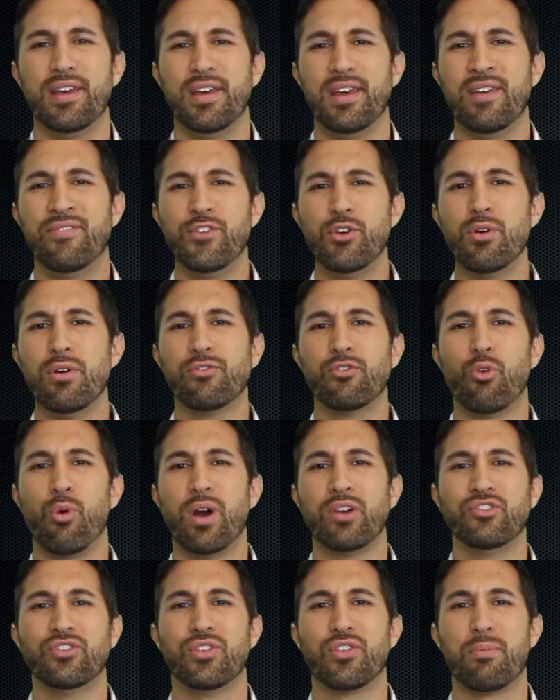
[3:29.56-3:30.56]
If you have
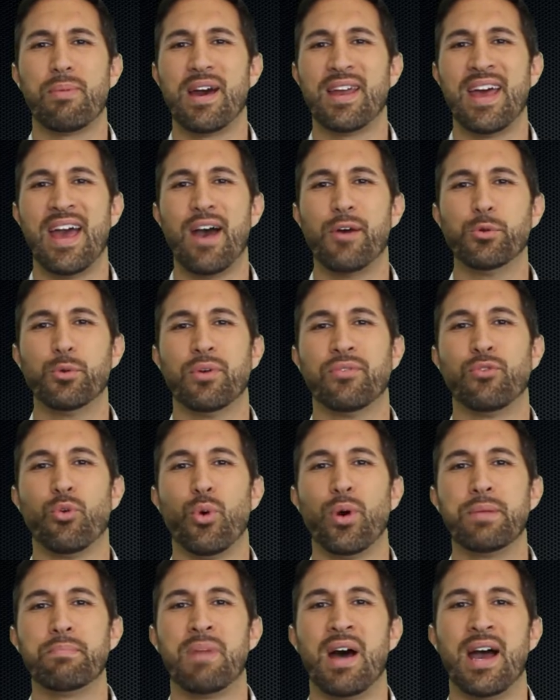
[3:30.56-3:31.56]
questions about how to
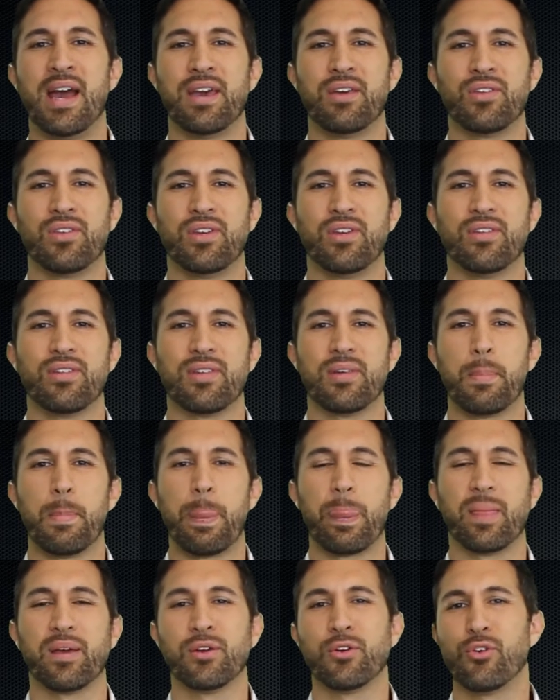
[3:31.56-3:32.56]
avoid biases,
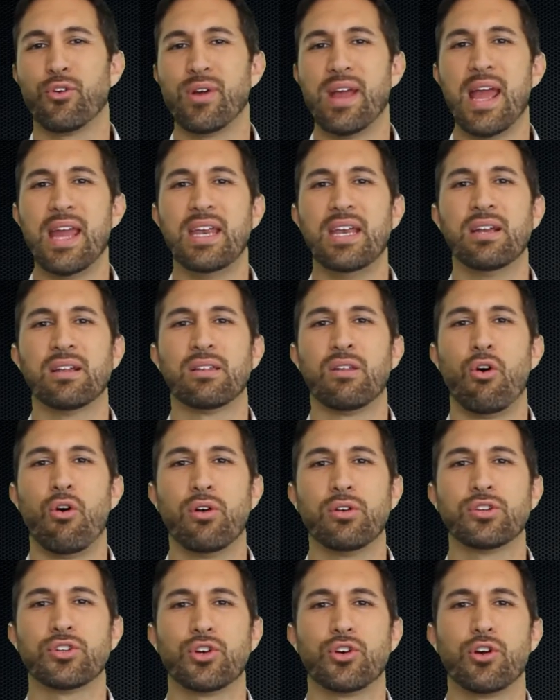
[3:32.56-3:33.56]
creating a
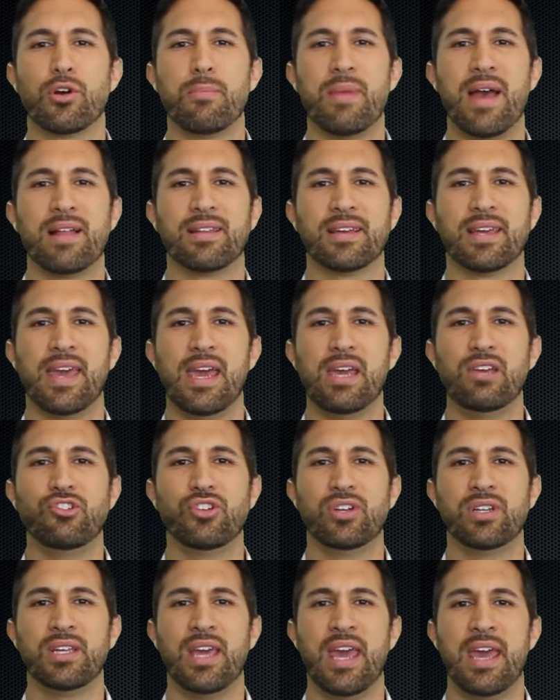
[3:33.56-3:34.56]
long-term
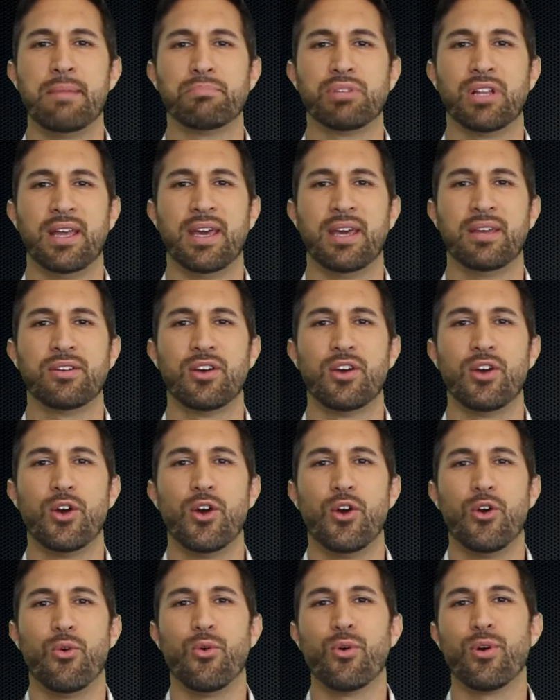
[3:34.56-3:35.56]
allocation game plan,
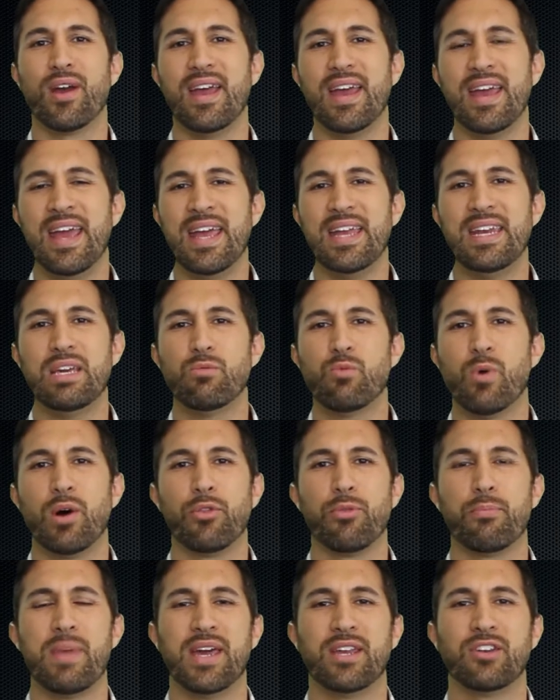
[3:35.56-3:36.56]
or any
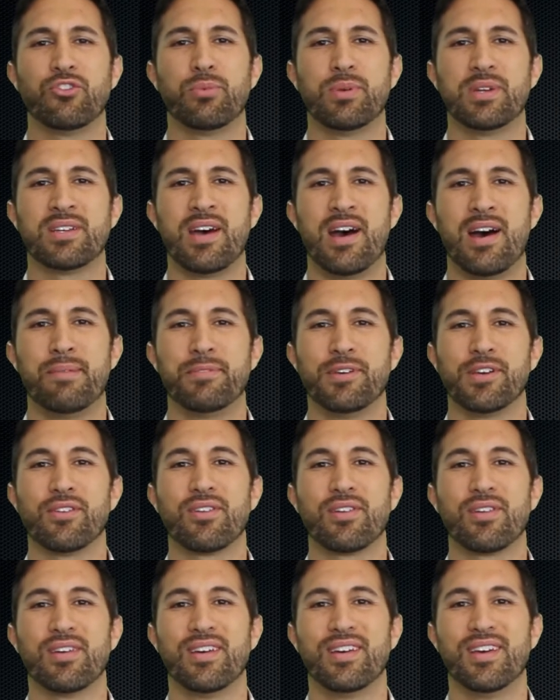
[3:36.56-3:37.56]
wealth management
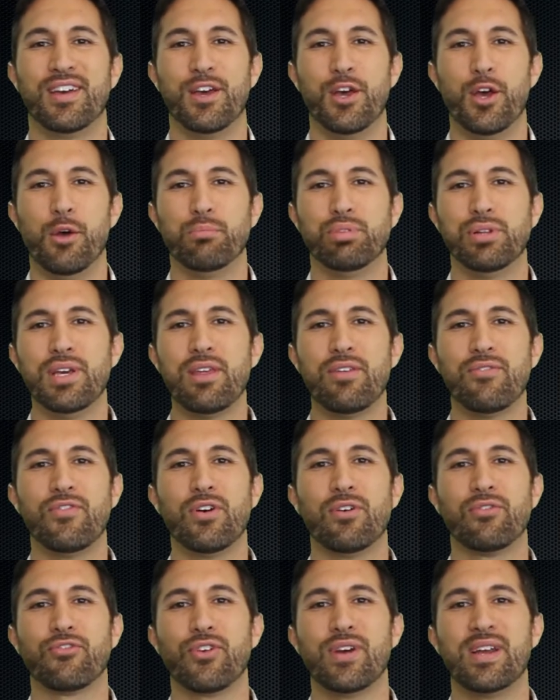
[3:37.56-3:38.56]
topics, please
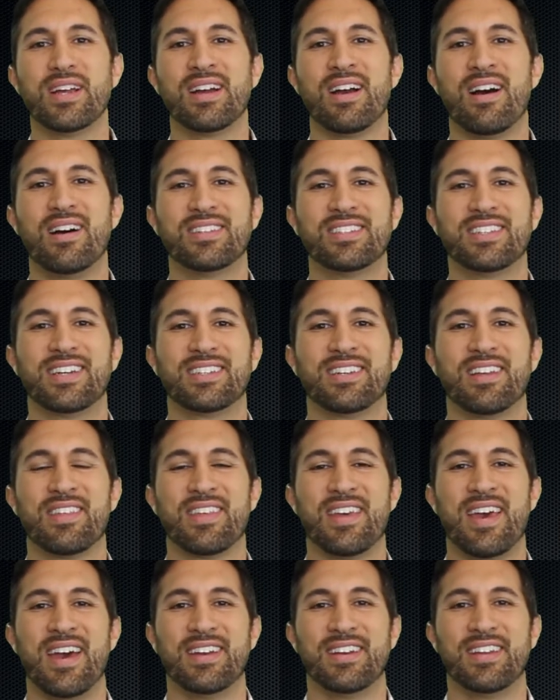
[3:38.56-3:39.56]
feel free to contact
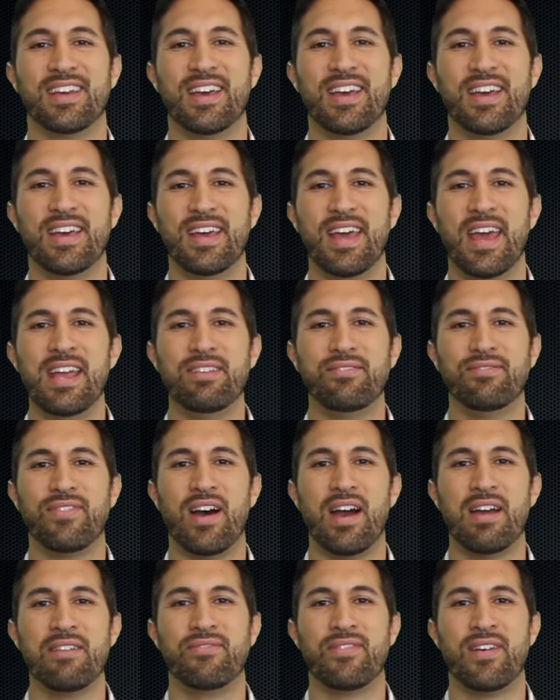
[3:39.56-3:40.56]
us at
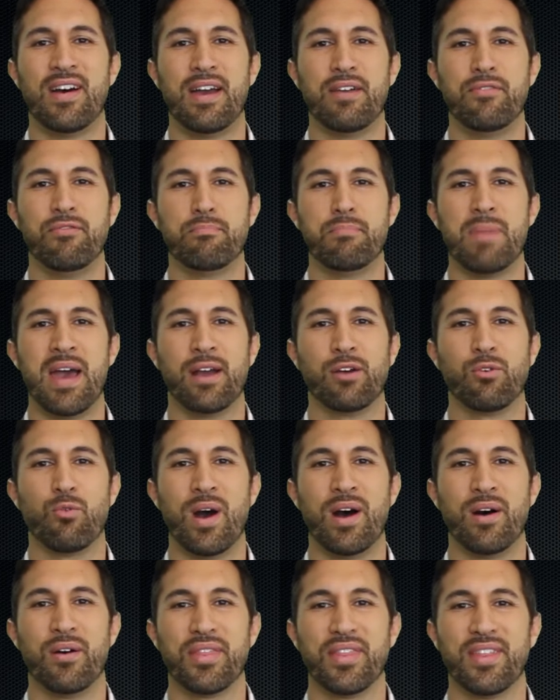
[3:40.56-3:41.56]

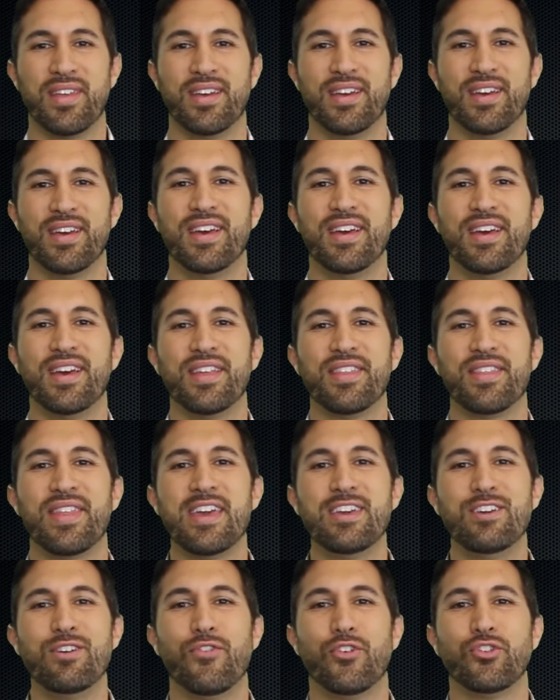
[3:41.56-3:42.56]
855-MAC-WEALTH.
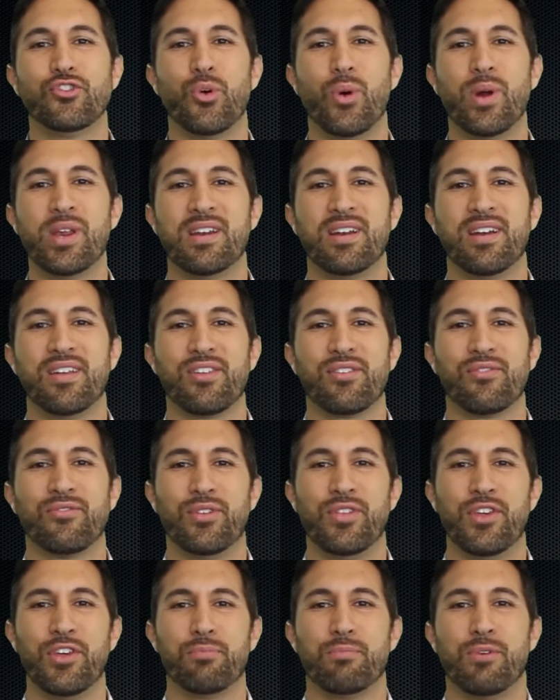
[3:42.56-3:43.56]
Thank you for joining us for
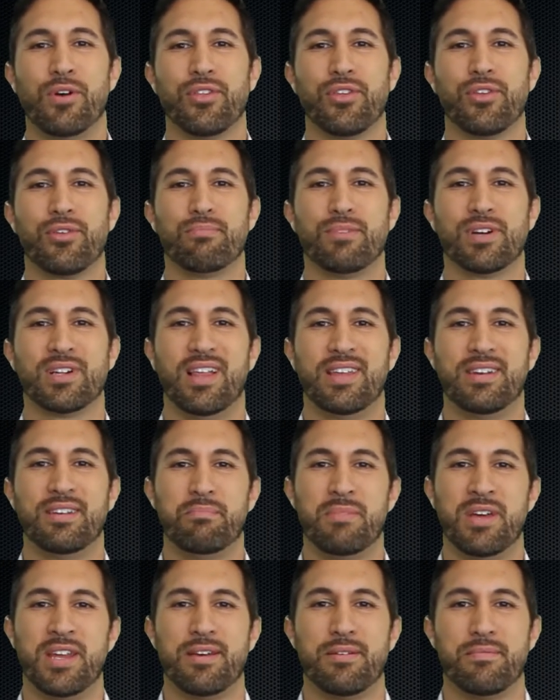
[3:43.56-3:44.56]
this month's Maclendon
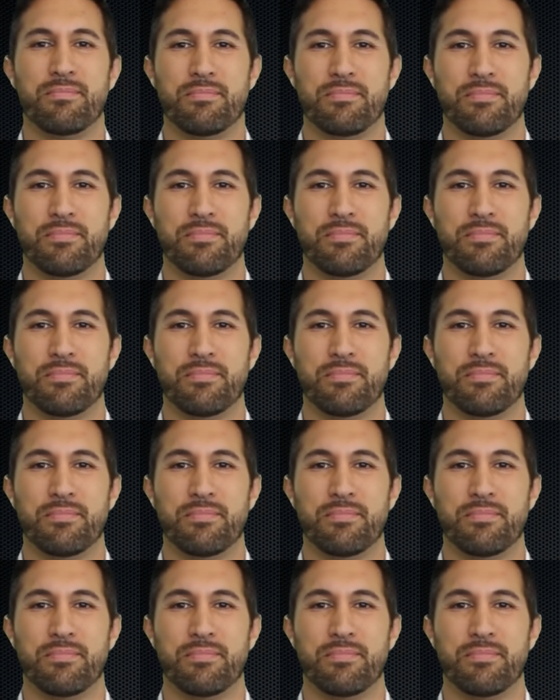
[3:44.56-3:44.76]
Minute.